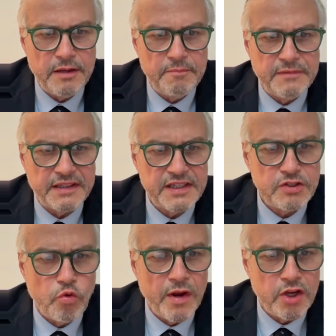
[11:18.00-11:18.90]
that is
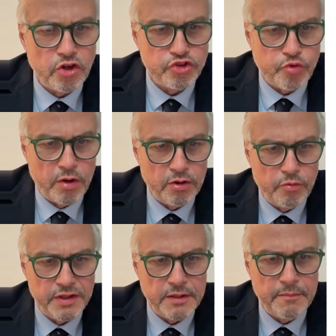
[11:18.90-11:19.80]
well controlled
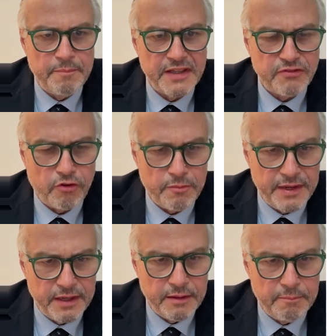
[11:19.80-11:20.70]
with
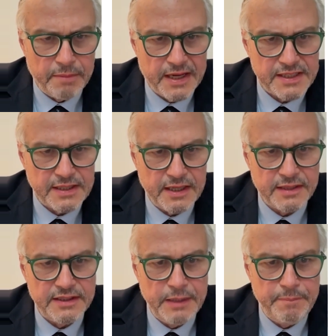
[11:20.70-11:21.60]
metformin plus a
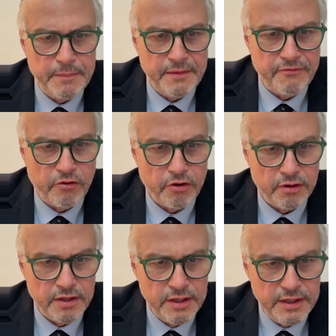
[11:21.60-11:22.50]
DPP4
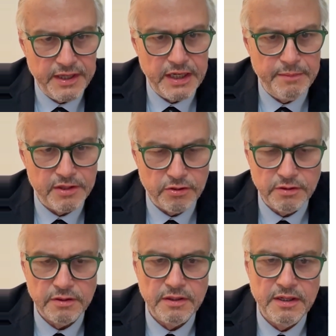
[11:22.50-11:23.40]
inhibitor,
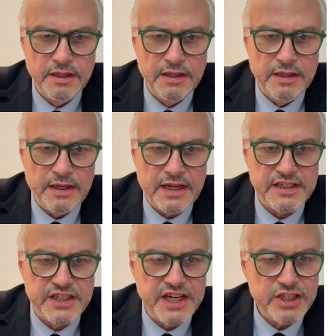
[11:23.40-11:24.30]
and
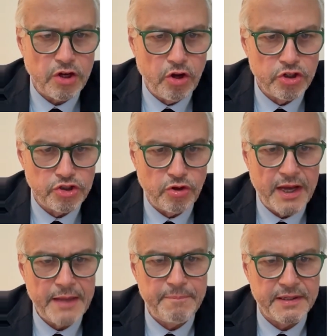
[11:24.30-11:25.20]
she's also
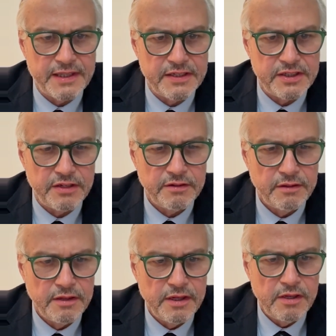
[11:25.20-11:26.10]
hypertension
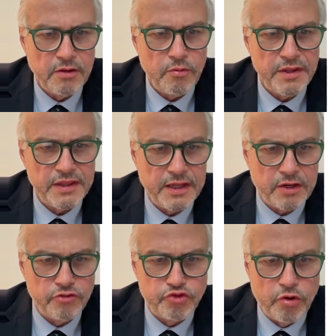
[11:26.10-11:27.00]
with a
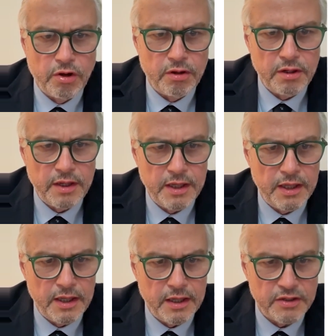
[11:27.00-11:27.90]
control
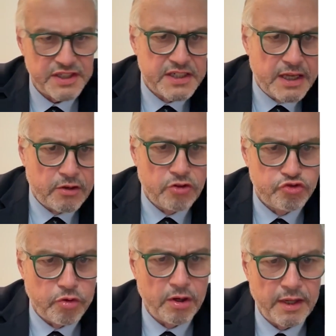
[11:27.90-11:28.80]

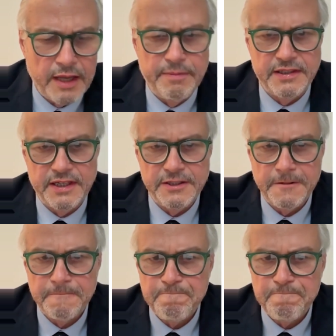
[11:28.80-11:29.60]
hypertension.